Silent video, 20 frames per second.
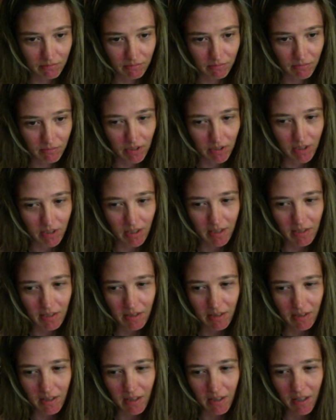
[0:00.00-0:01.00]
it's
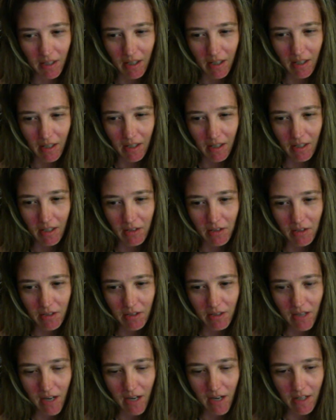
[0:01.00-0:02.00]
she's
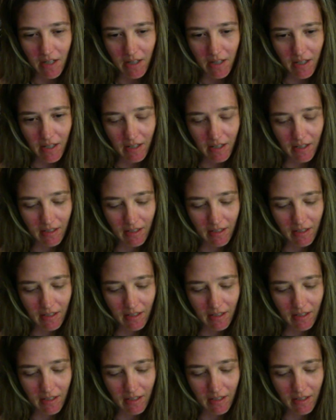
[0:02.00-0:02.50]
kind of like